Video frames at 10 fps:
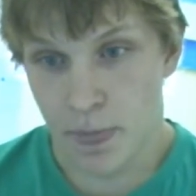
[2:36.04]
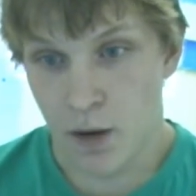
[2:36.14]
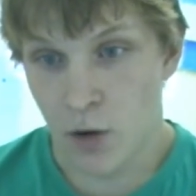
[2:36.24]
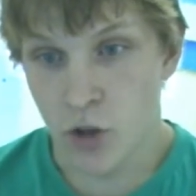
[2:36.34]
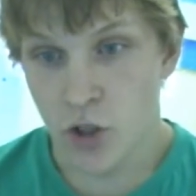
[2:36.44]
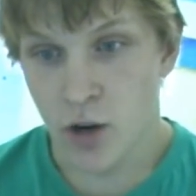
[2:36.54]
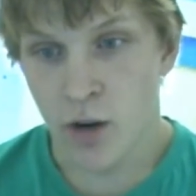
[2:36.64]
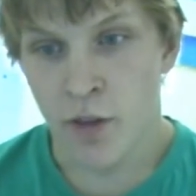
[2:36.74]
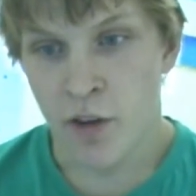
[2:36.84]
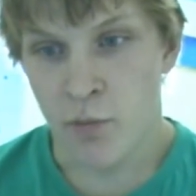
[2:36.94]

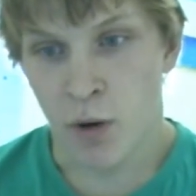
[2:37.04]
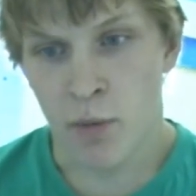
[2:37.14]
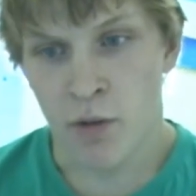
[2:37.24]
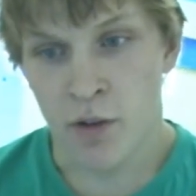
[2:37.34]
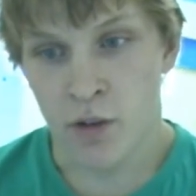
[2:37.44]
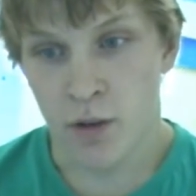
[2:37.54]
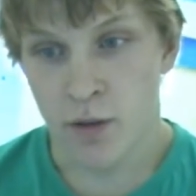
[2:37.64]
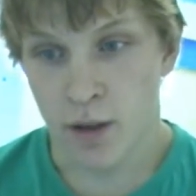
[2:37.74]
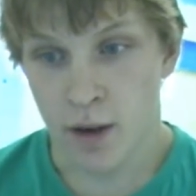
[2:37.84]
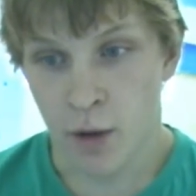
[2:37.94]
Logically, this proposition
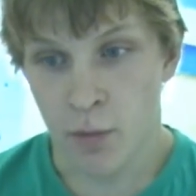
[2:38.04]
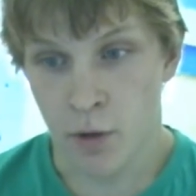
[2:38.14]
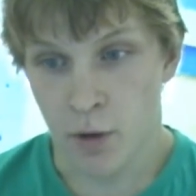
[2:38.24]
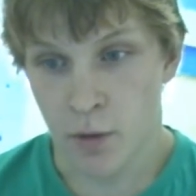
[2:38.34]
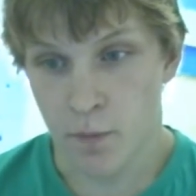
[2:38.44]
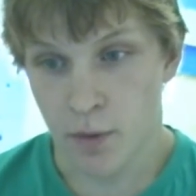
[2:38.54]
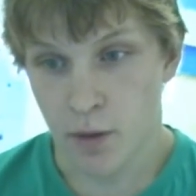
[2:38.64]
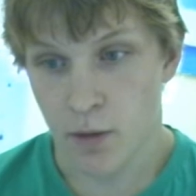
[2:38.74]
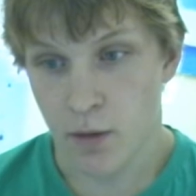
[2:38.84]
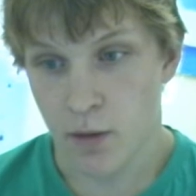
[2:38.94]
doesn't add up though,
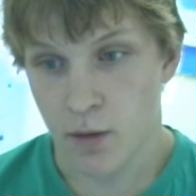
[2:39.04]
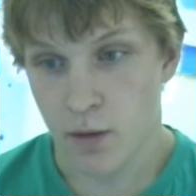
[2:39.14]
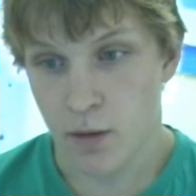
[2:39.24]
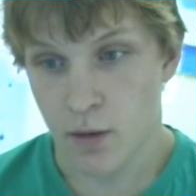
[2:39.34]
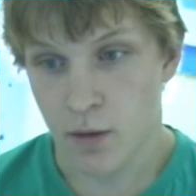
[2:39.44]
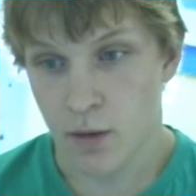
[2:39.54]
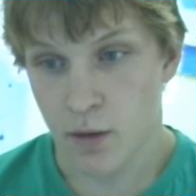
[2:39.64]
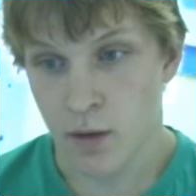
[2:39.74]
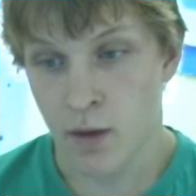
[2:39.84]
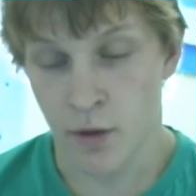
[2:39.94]

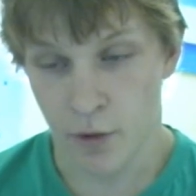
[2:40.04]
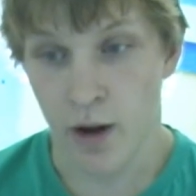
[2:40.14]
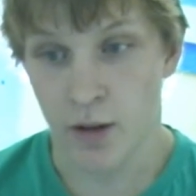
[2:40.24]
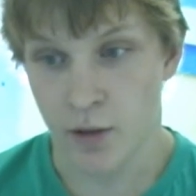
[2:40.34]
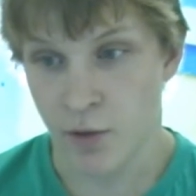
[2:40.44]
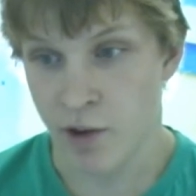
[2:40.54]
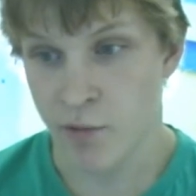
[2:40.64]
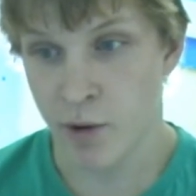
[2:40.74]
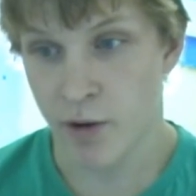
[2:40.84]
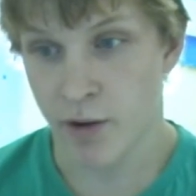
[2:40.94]
in the reality we
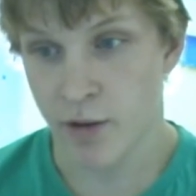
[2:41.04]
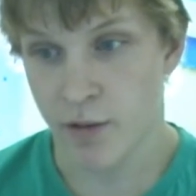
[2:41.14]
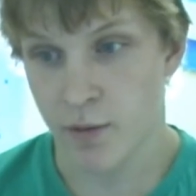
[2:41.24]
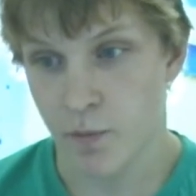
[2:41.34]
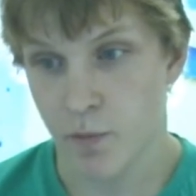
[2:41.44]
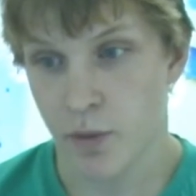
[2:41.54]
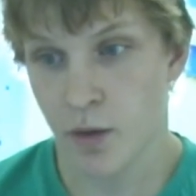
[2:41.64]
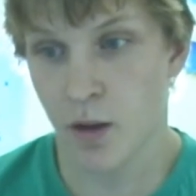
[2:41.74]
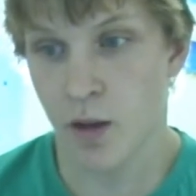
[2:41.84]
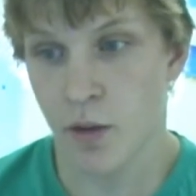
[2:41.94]
experience.
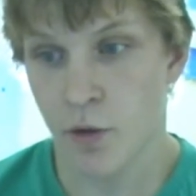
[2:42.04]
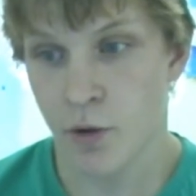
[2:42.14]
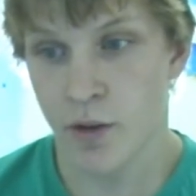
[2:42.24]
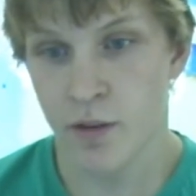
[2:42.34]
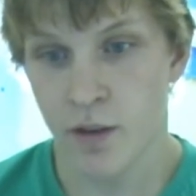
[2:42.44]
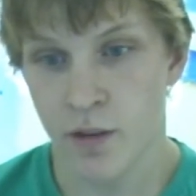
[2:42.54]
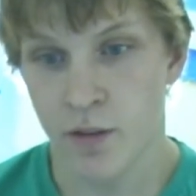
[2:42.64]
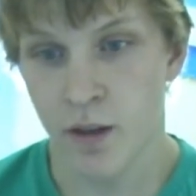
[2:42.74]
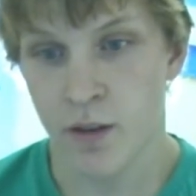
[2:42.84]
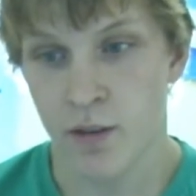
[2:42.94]
The reason is
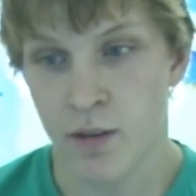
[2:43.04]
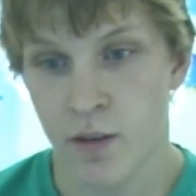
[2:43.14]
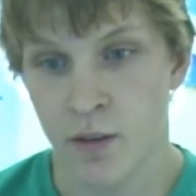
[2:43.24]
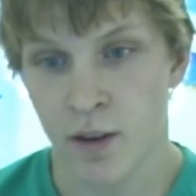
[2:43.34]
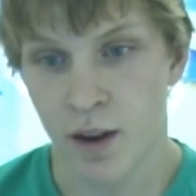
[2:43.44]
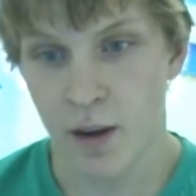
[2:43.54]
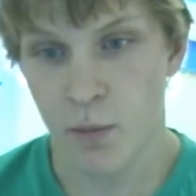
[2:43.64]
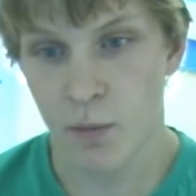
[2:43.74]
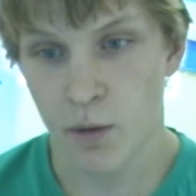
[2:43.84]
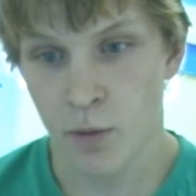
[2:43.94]
that the
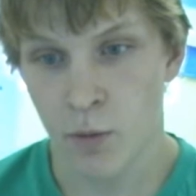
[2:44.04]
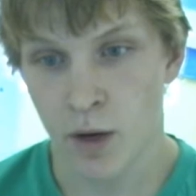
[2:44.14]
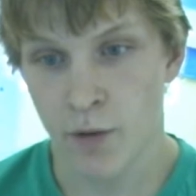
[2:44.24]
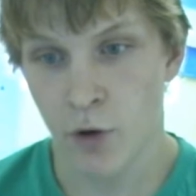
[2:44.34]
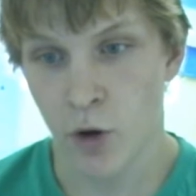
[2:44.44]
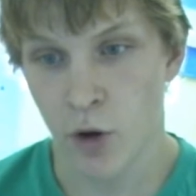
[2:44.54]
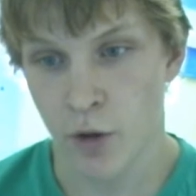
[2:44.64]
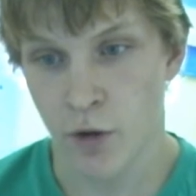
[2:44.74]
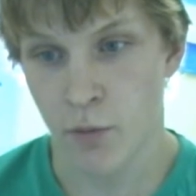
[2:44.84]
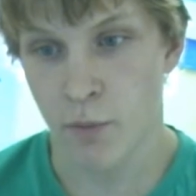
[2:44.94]
time we live on
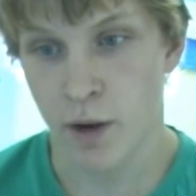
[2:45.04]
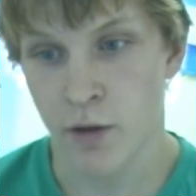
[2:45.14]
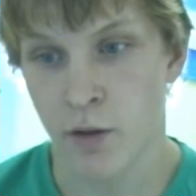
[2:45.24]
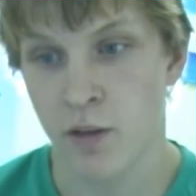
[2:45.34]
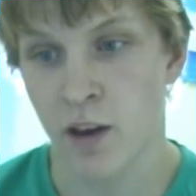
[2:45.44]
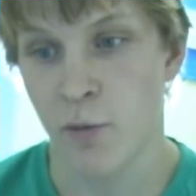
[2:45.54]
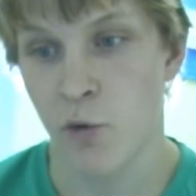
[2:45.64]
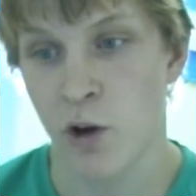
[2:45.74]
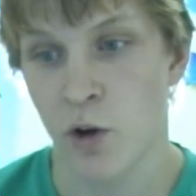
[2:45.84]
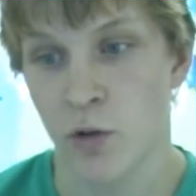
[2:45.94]
earth compared to the time
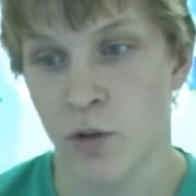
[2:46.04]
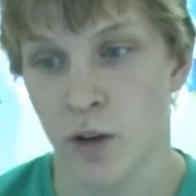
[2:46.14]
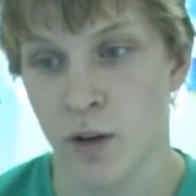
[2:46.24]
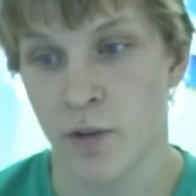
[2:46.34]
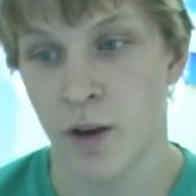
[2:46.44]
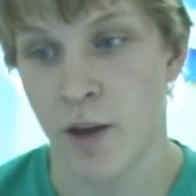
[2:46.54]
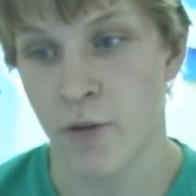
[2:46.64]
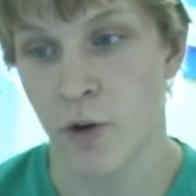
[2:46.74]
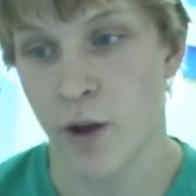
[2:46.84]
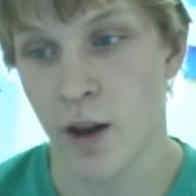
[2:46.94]
we're going to live in
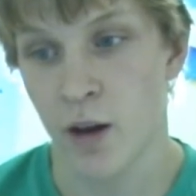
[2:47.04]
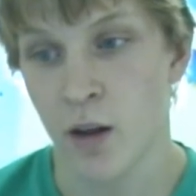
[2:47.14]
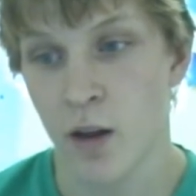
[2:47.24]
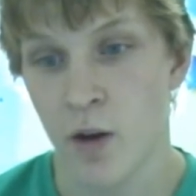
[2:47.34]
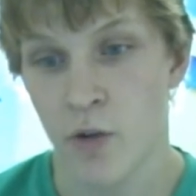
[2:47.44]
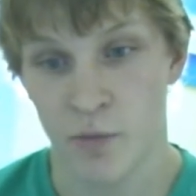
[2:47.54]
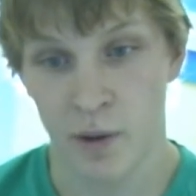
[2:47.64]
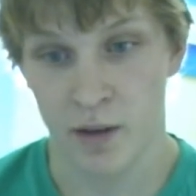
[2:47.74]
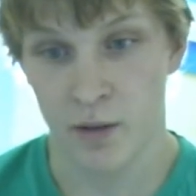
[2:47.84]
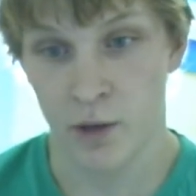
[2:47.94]
heaven or hell,
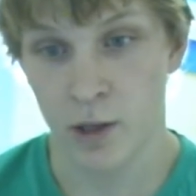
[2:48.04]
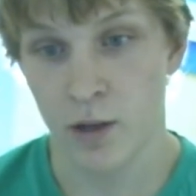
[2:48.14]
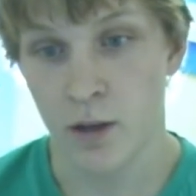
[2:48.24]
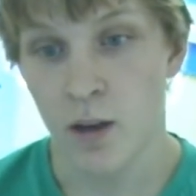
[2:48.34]
respectively,